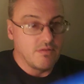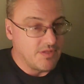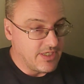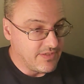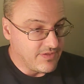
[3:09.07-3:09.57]

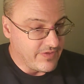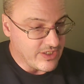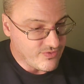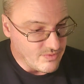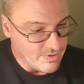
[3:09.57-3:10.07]
Then the
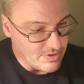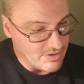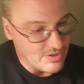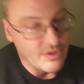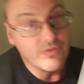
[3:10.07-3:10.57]
next one
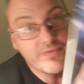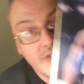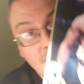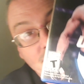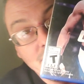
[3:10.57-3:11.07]
is
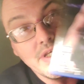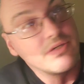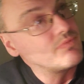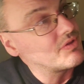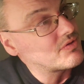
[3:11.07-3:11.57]
UFC
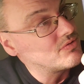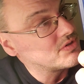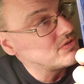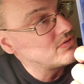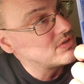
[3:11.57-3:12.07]
3 with good
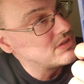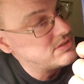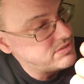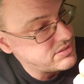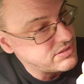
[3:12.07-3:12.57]
old
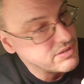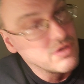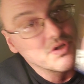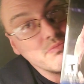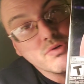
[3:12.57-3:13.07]
uh,
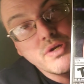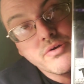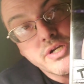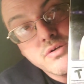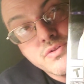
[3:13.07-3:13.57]
Conor
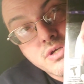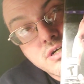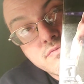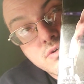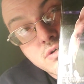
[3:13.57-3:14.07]
McGregor here on the
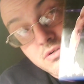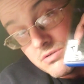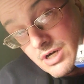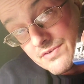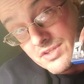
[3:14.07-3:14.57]
cover.
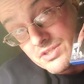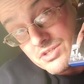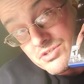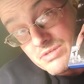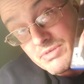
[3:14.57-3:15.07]
I think
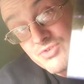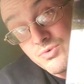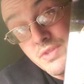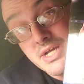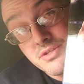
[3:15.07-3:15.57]
this is the best
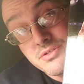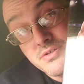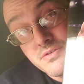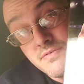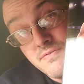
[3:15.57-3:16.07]
one out of
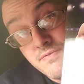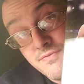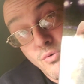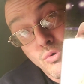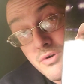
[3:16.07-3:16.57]
the
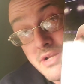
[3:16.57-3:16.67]
four.